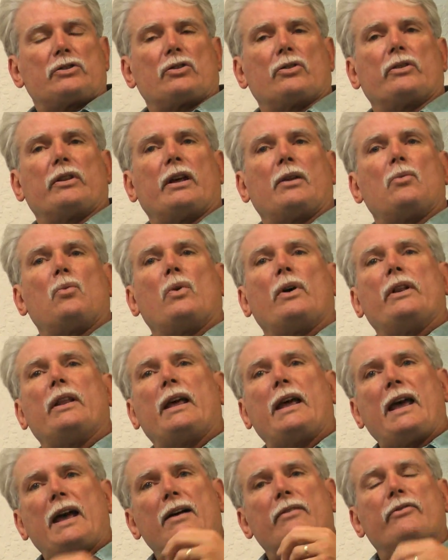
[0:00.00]
So that
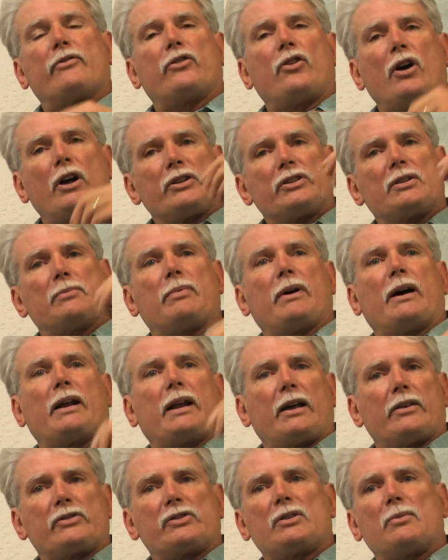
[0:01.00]
when they have thoughts
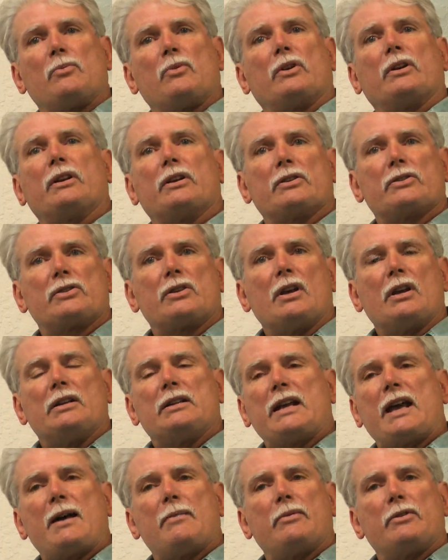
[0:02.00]
about how someone has
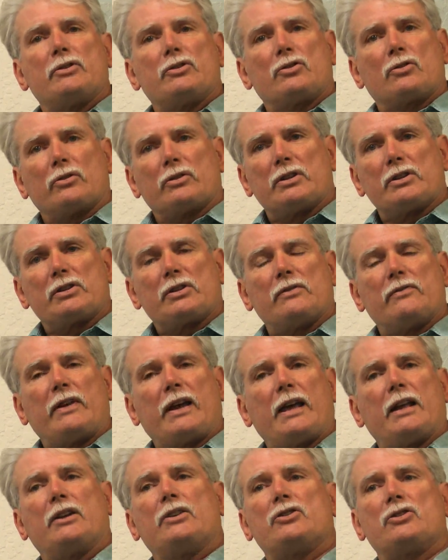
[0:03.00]
damaged or
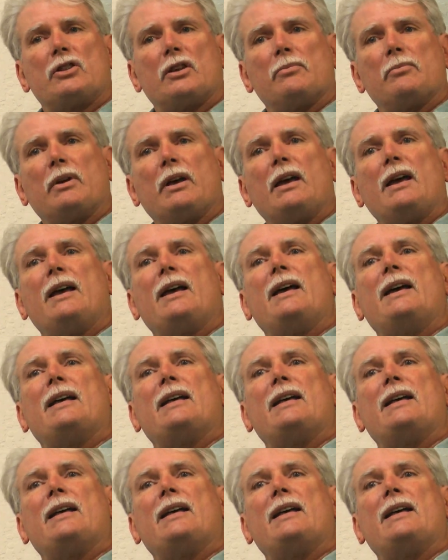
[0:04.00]
disadvantaged them,